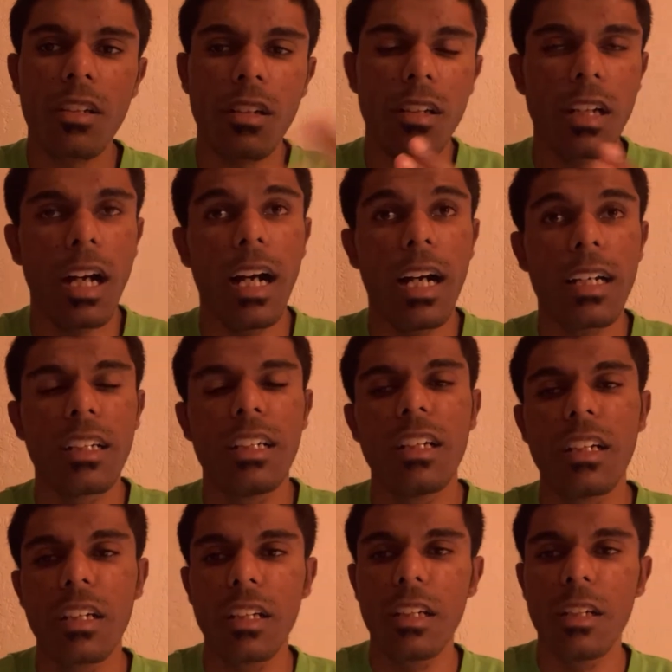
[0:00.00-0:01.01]
not,
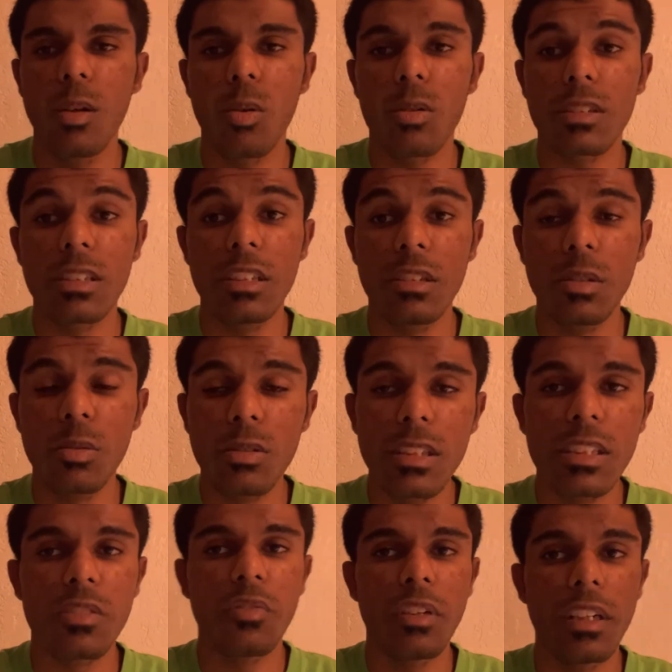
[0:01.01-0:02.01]
you know, to do
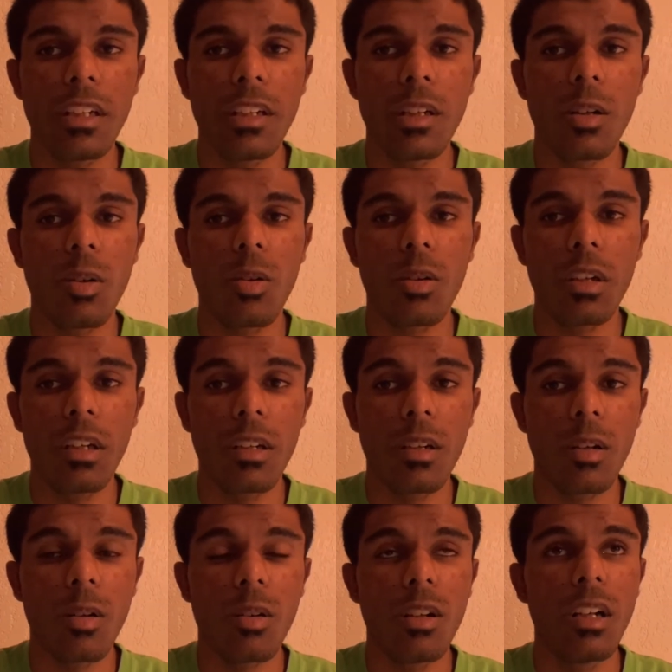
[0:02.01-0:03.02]
this video, you
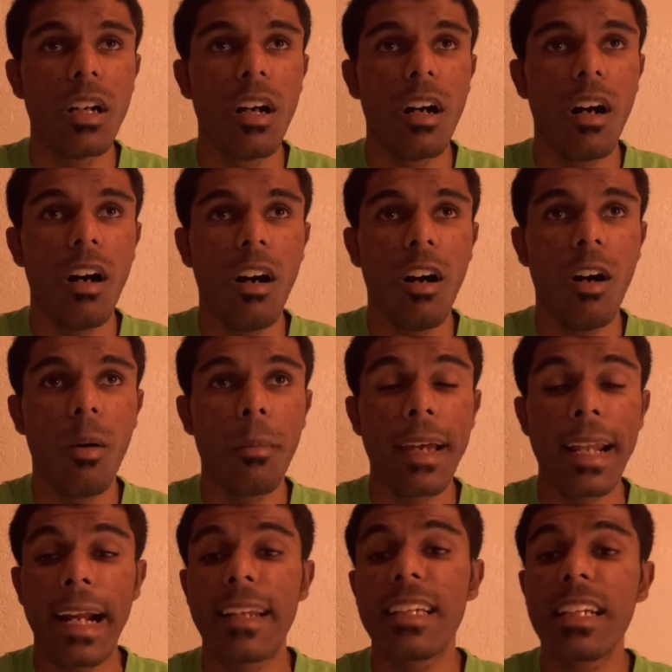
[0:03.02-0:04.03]
know,
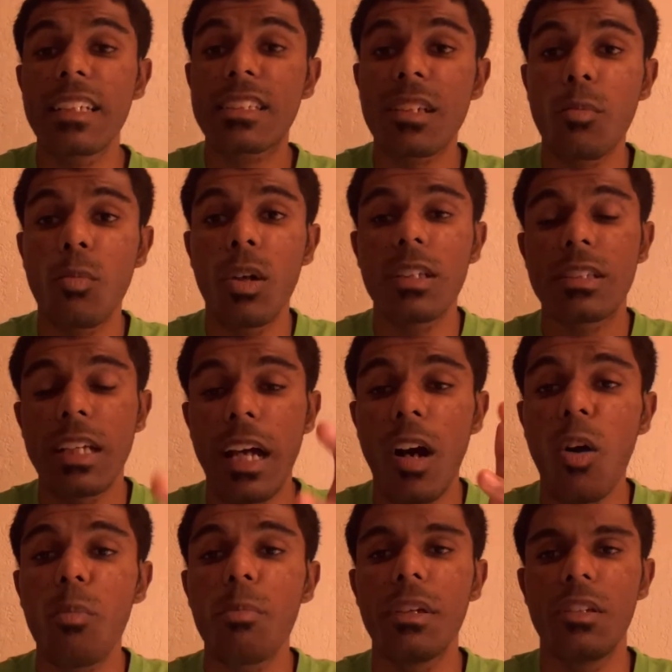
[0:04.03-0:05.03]
and I needed someone to
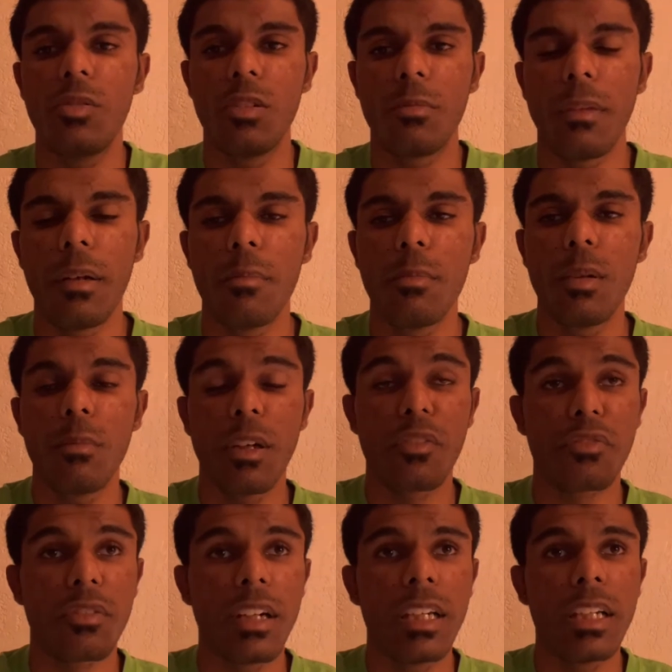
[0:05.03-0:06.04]
help me do it. My
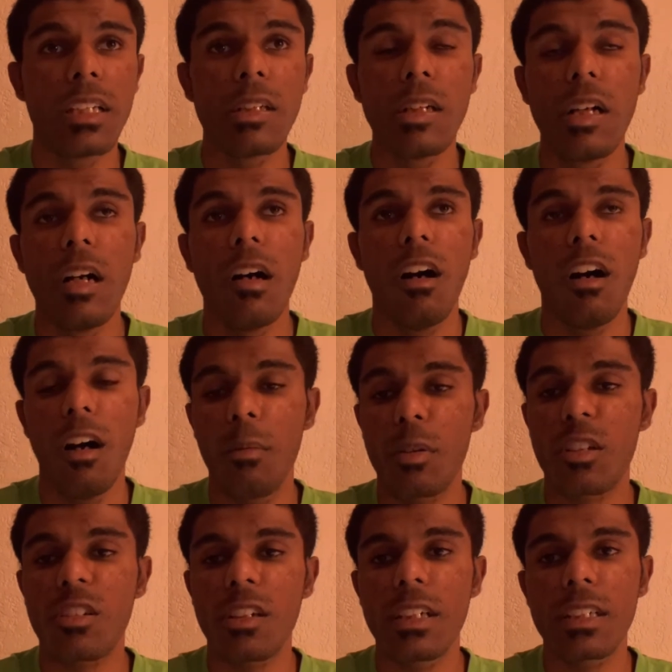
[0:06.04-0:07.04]
friend,
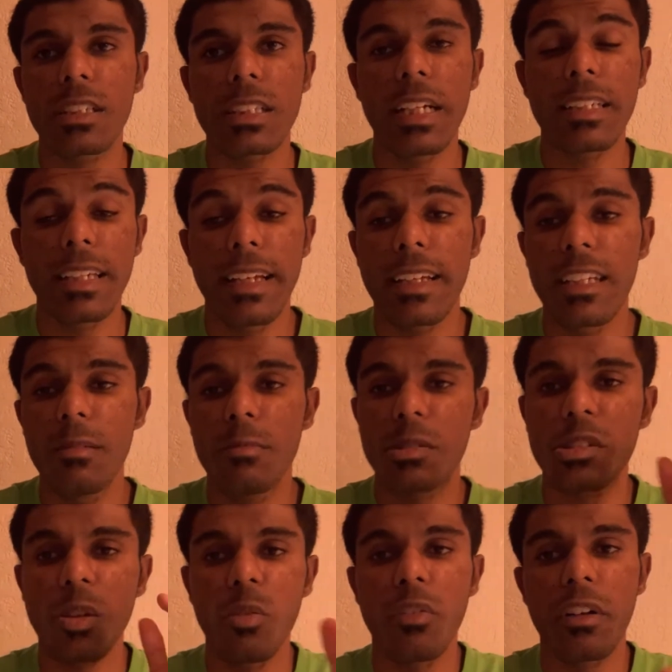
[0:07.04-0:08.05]
Chris, I thank him
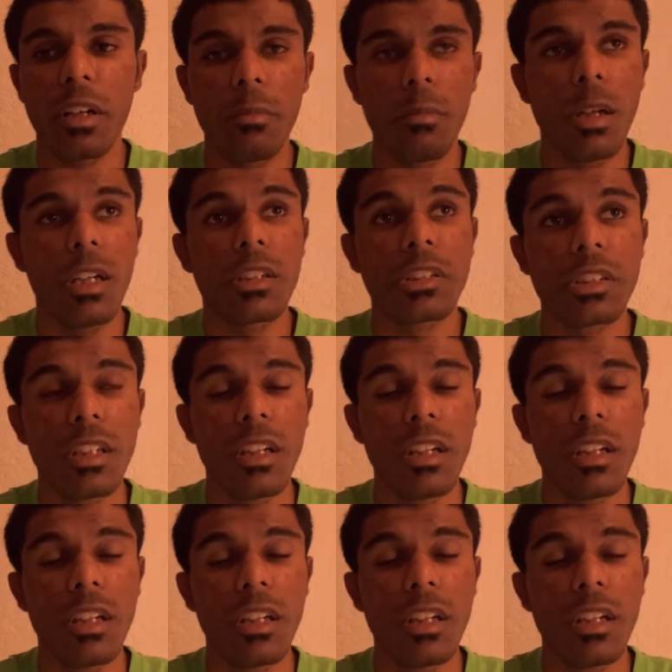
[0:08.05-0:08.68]
so very much.